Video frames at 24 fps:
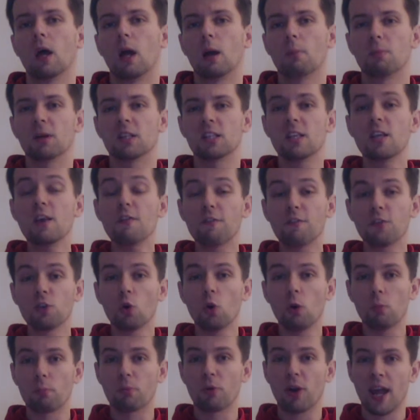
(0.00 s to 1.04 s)
But if
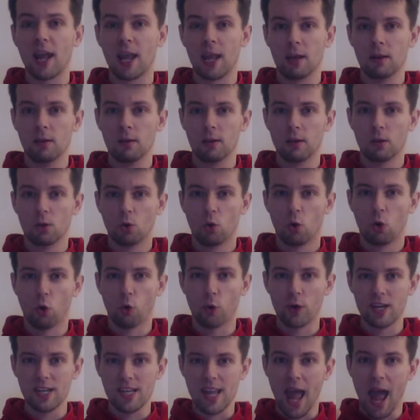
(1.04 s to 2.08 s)
your brain
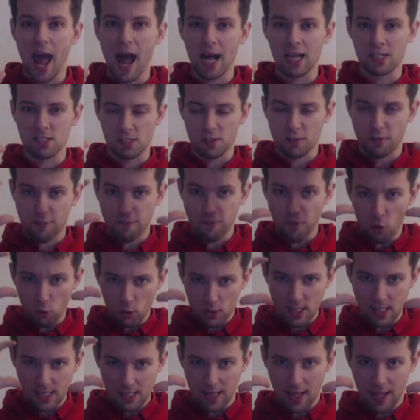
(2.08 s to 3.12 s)
already has the
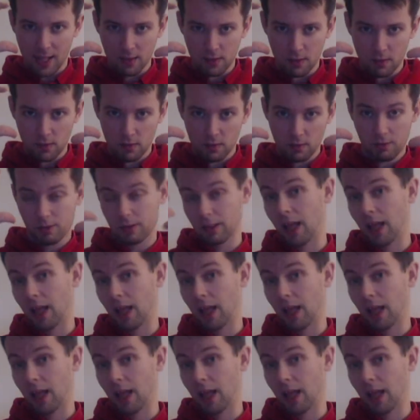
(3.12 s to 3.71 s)
focus lens,